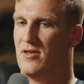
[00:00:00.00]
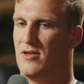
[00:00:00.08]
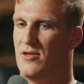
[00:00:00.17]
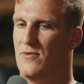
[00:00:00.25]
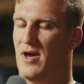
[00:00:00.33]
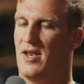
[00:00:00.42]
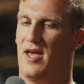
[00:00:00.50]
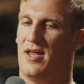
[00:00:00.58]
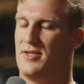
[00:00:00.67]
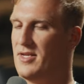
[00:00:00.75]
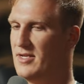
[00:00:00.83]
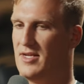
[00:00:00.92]
you had
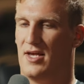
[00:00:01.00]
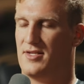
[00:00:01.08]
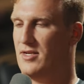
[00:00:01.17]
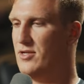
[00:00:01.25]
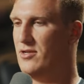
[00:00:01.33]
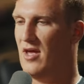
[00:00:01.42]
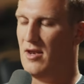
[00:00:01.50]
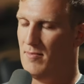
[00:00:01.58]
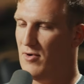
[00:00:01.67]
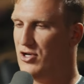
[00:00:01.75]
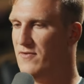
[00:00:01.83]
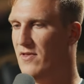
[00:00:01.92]
had success at, at a
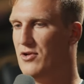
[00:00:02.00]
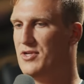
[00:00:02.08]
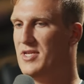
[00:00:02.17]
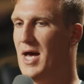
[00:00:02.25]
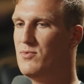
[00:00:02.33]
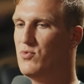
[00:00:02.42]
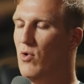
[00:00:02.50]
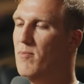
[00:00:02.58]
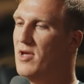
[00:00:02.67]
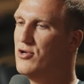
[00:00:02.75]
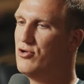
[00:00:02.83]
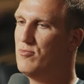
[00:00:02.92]
bunch of other stops. What
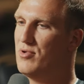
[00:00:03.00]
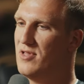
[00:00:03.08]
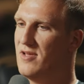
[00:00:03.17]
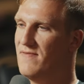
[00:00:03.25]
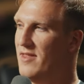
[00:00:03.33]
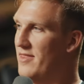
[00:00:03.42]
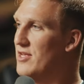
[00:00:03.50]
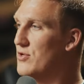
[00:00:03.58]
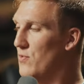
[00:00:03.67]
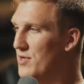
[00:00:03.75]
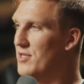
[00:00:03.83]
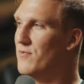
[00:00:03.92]
made you believe that this
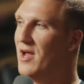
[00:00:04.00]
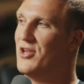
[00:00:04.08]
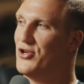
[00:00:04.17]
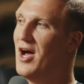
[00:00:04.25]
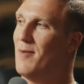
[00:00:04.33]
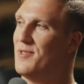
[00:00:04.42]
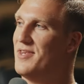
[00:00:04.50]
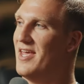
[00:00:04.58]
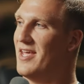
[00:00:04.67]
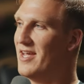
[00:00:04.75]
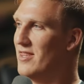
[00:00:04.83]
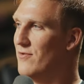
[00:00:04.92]
was the right job to
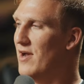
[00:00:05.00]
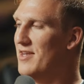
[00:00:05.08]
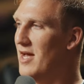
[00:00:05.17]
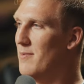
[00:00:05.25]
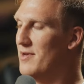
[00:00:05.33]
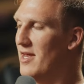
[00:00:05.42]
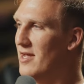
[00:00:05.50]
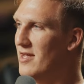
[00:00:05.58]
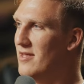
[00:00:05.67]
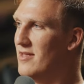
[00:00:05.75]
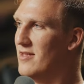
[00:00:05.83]
take and the right time to take it?